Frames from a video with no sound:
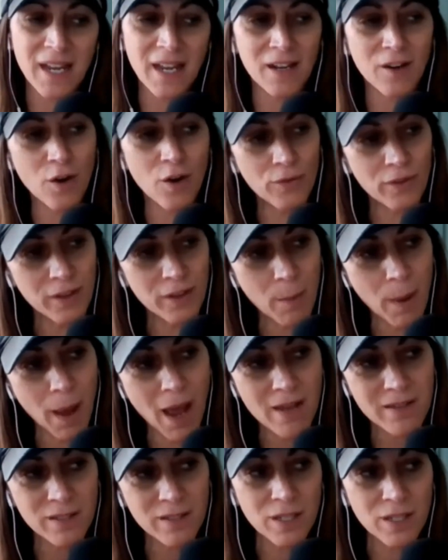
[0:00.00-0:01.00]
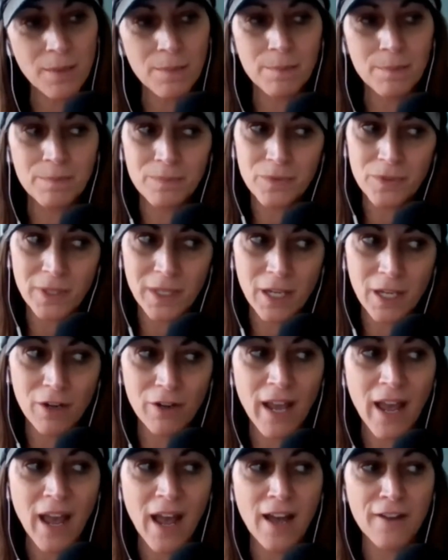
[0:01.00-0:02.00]
And over the past
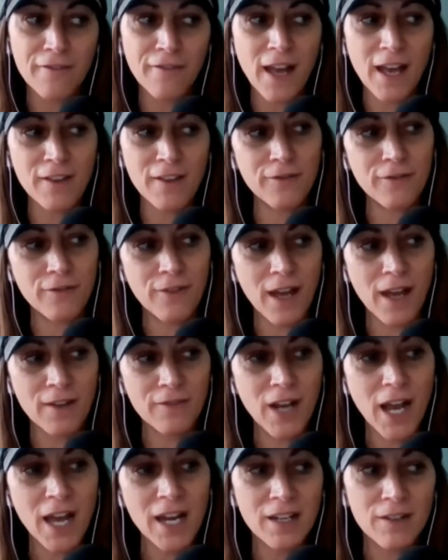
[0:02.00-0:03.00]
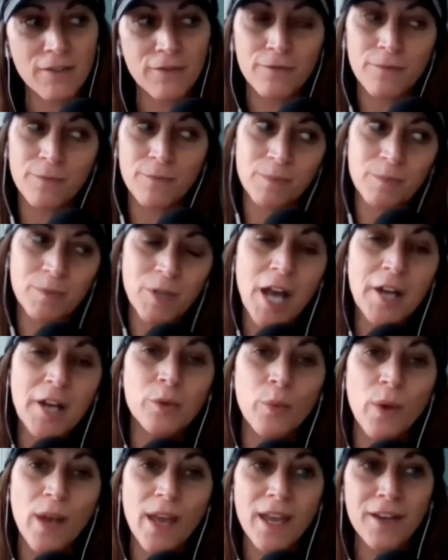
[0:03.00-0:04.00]
year and a half I've I've kind of
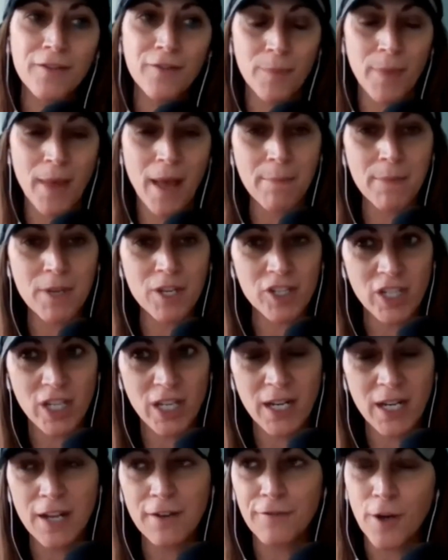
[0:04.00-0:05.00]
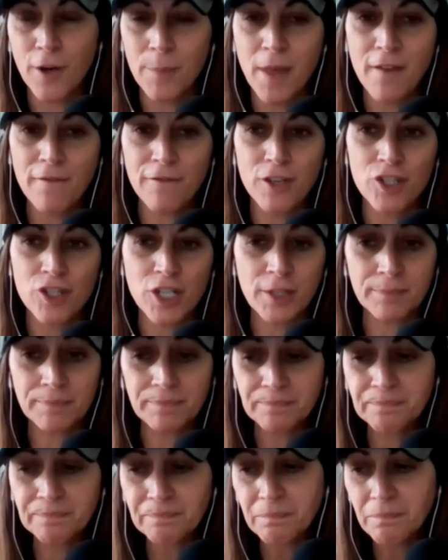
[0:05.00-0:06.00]
gotten away from that mission and from that
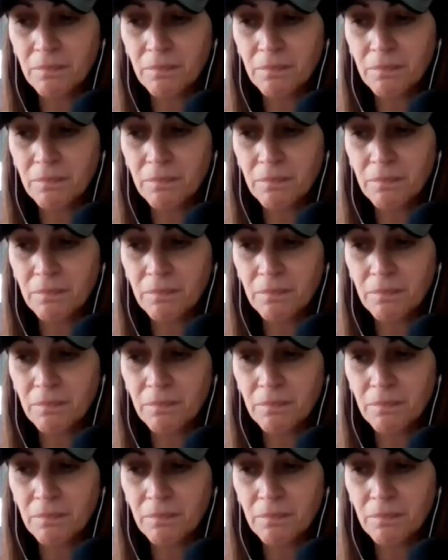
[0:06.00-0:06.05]
vision